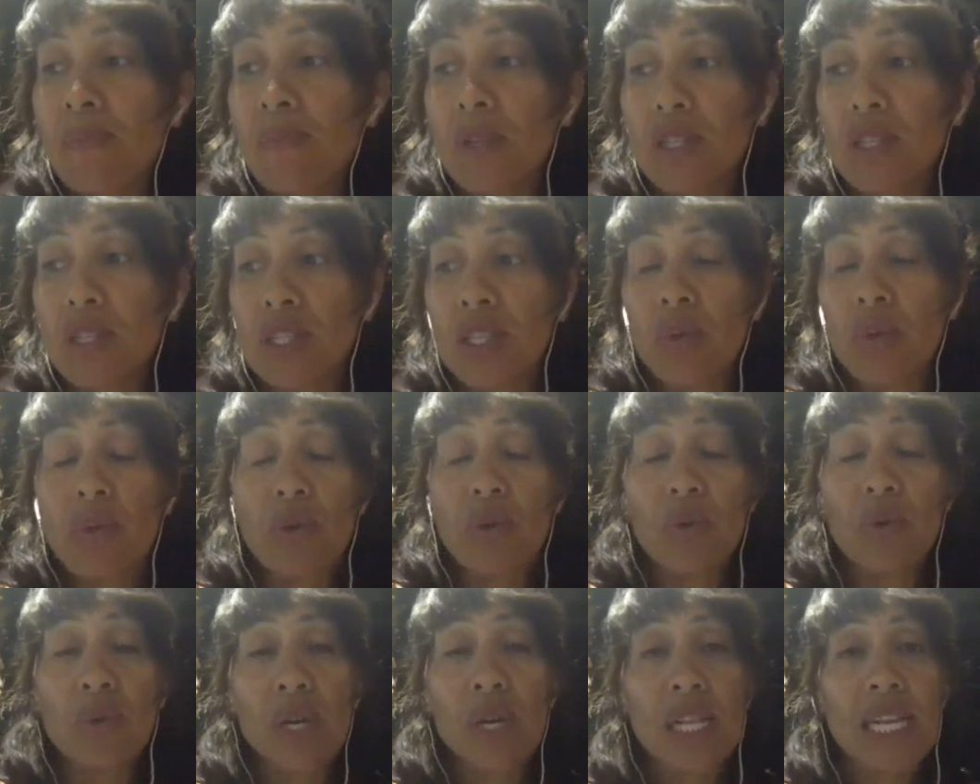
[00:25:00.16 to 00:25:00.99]
So we
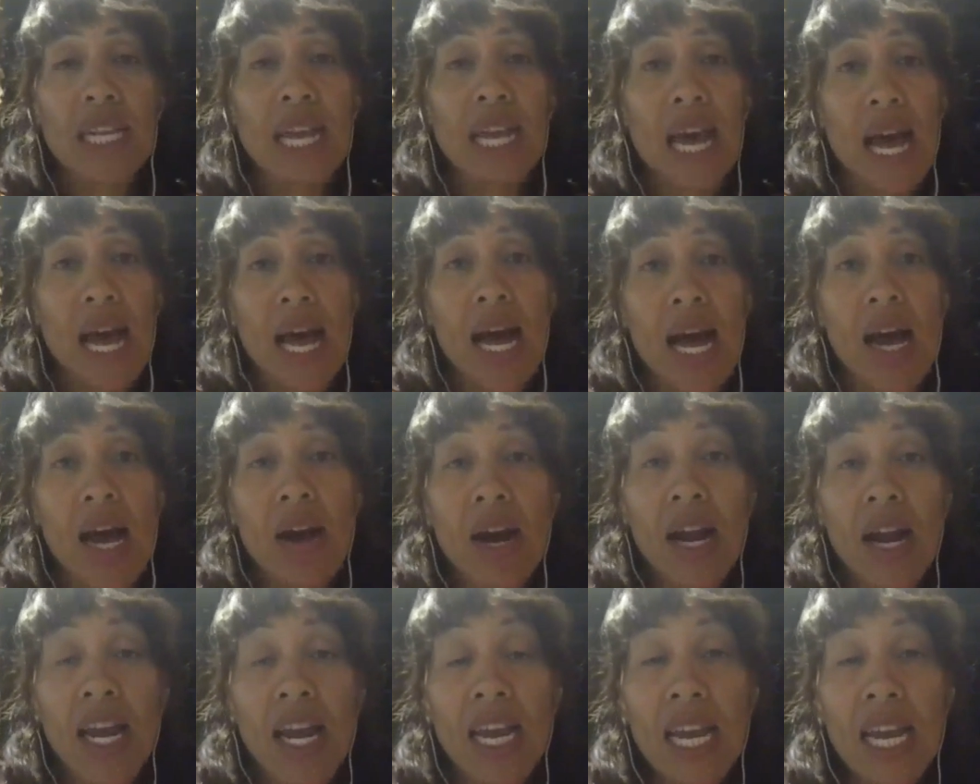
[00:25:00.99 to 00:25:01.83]
really
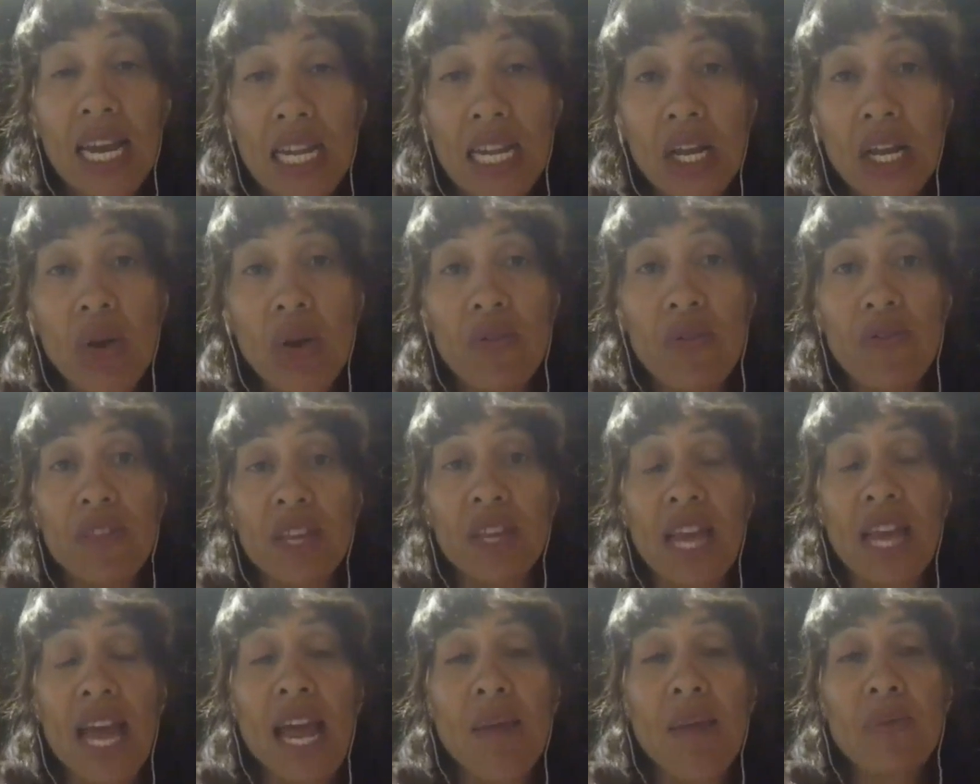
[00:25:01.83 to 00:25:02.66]
are ahead of the
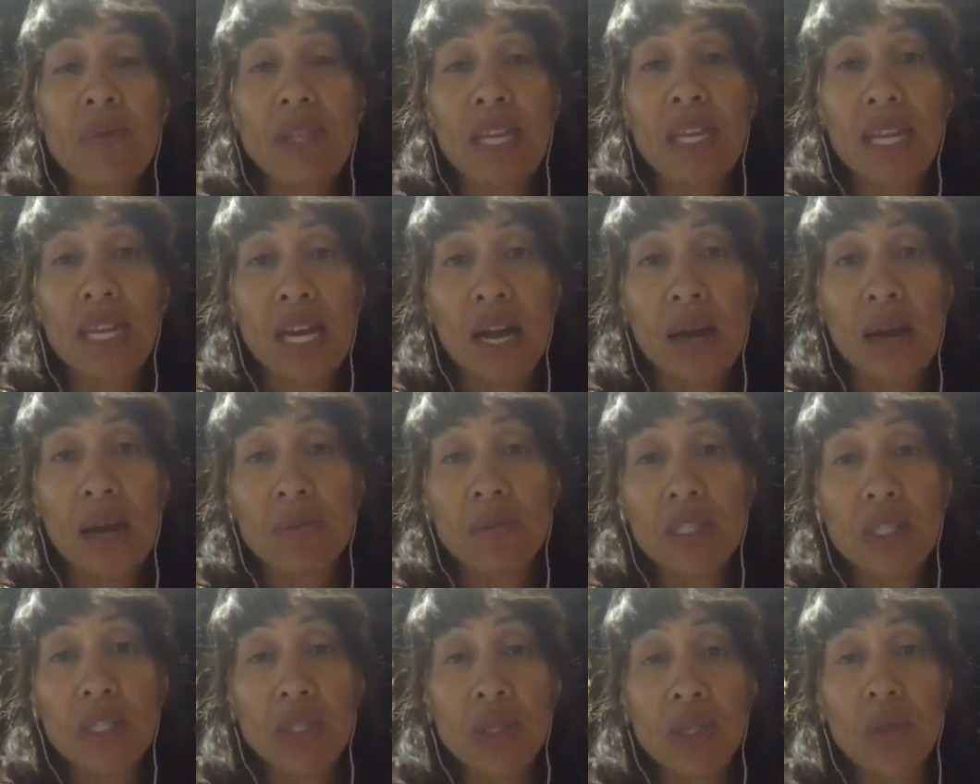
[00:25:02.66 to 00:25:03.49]
game when it
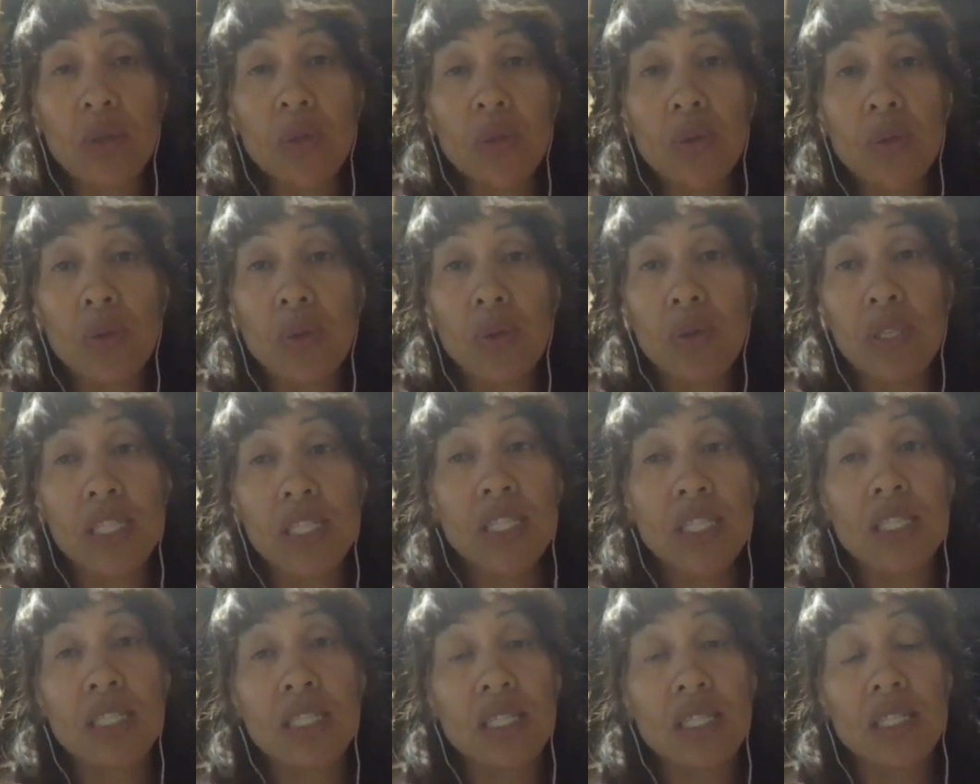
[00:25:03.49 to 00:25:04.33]
comes to
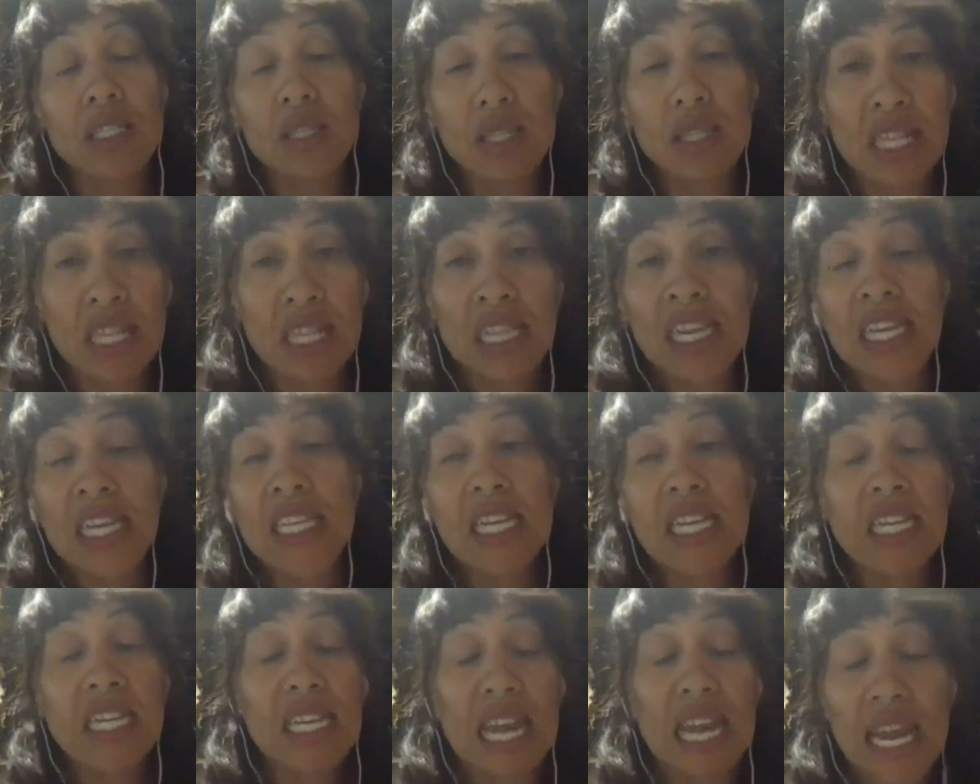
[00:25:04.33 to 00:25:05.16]
the
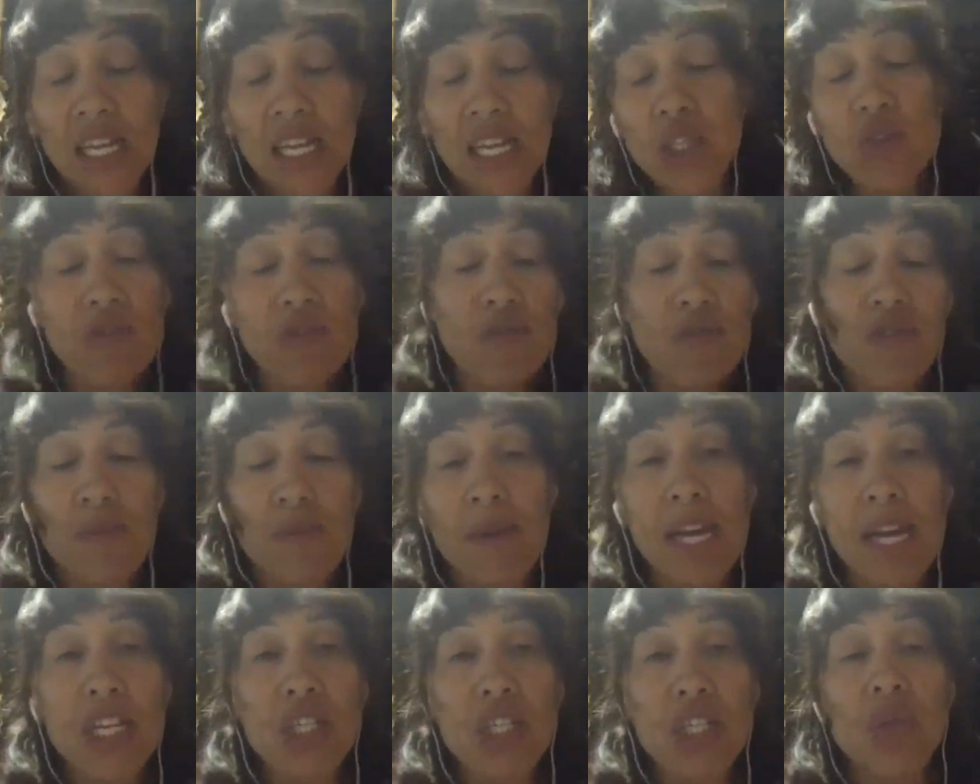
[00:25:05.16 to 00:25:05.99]
leading edge of
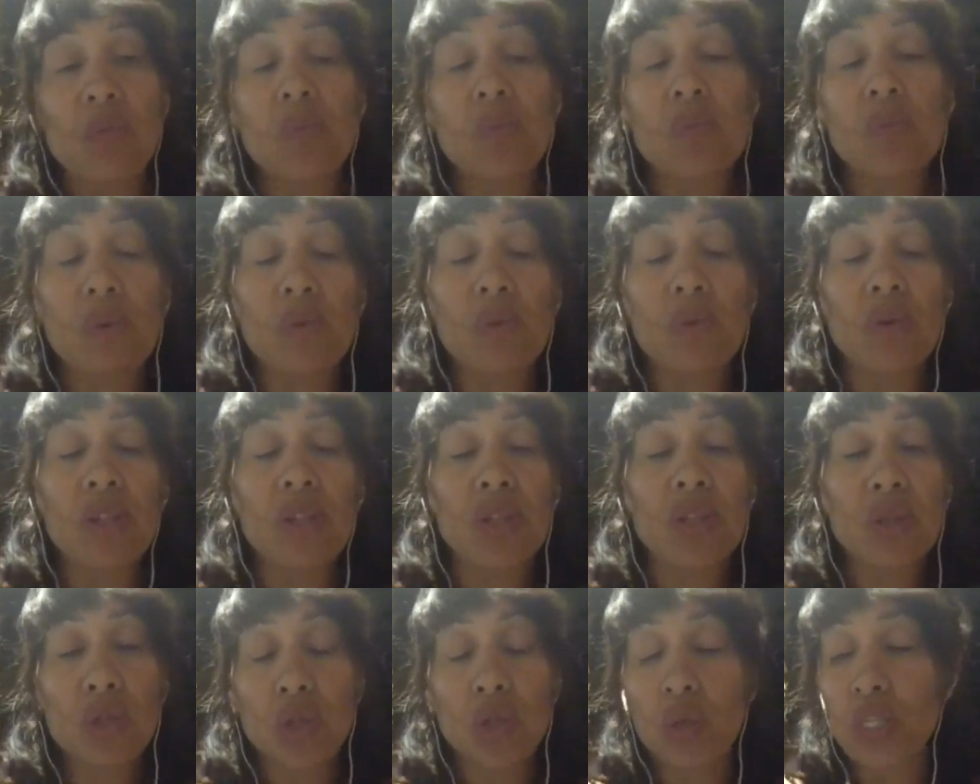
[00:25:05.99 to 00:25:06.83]
information with
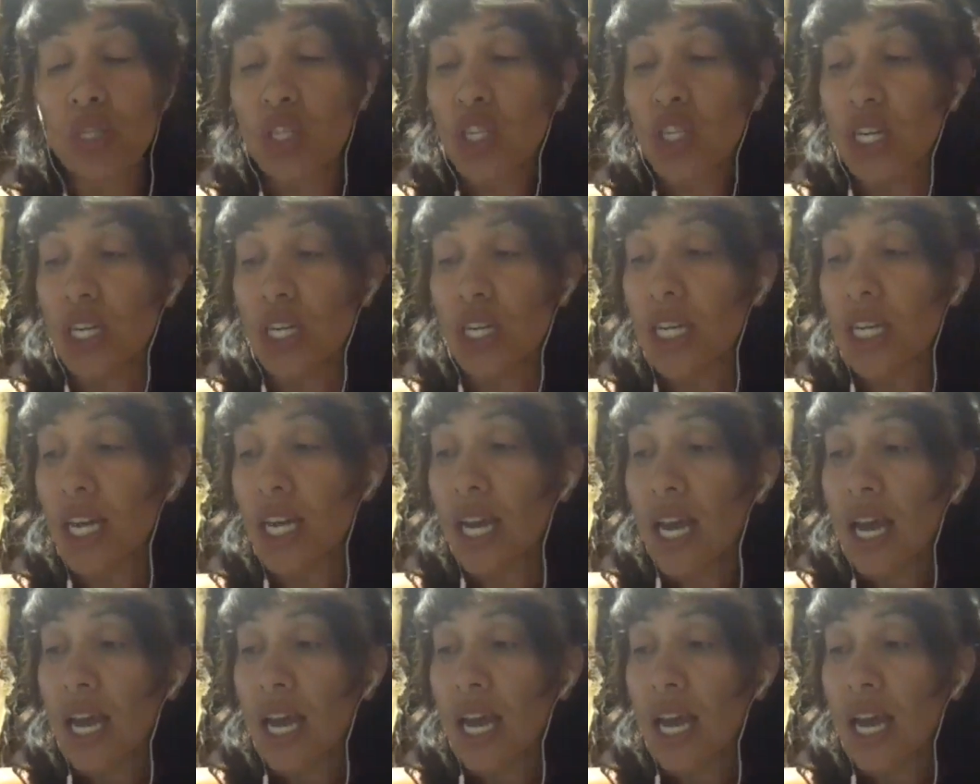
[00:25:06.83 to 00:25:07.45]
nutrition.